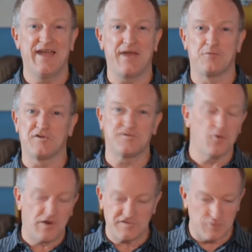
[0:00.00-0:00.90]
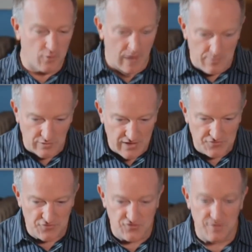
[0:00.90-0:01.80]
and restore us to a right
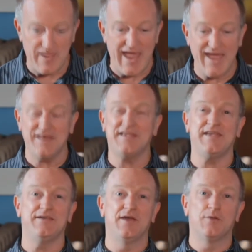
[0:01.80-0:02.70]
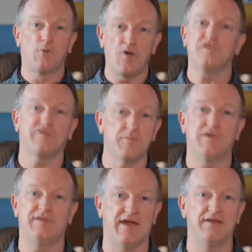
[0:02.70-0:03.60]
relationship, and He rose from
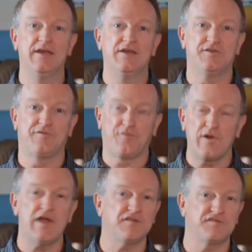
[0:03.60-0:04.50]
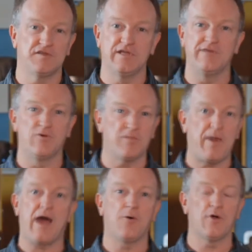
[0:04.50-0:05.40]
the dead to free us to live with
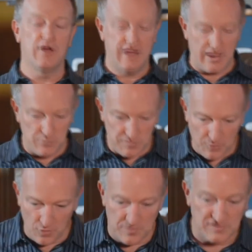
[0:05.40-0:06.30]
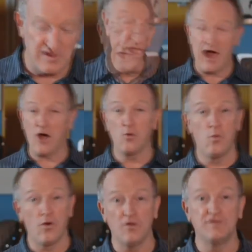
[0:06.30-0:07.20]
power and with purpose. Our
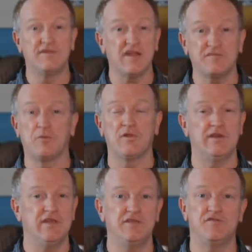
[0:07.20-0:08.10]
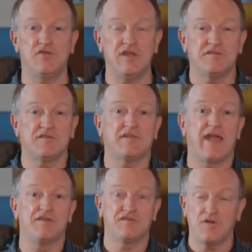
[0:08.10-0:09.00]
world desperately needs Jesus,
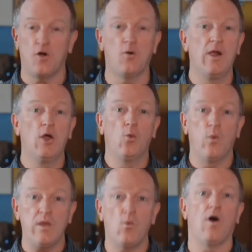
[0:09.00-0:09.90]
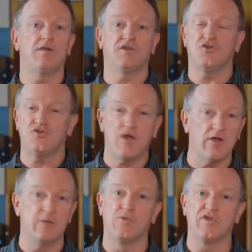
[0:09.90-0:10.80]
and so we want to share
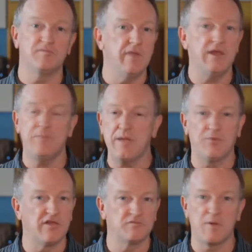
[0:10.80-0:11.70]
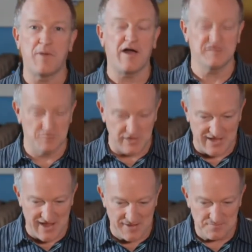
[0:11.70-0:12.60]
Him with as many people as we possibly
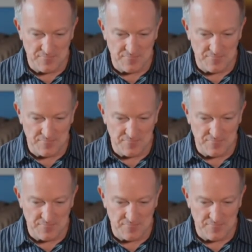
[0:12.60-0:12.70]
can.